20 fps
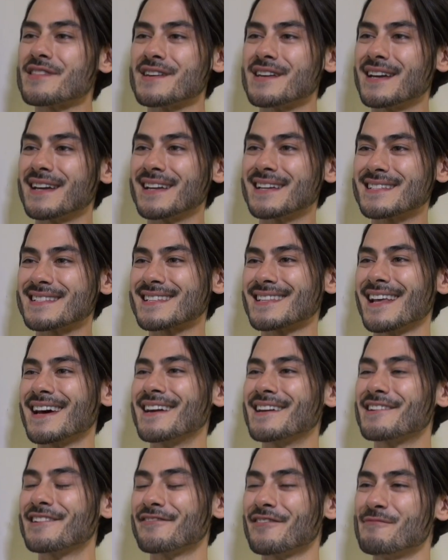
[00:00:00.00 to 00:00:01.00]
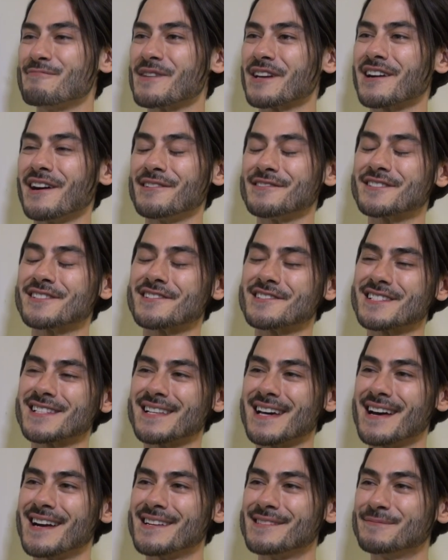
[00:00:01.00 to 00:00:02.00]
things like from the cultures
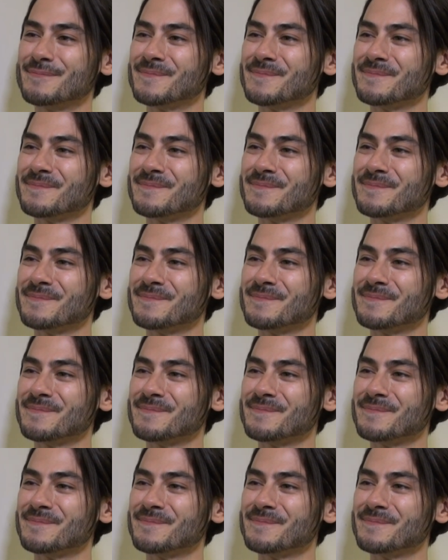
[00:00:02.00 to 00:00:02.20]
there.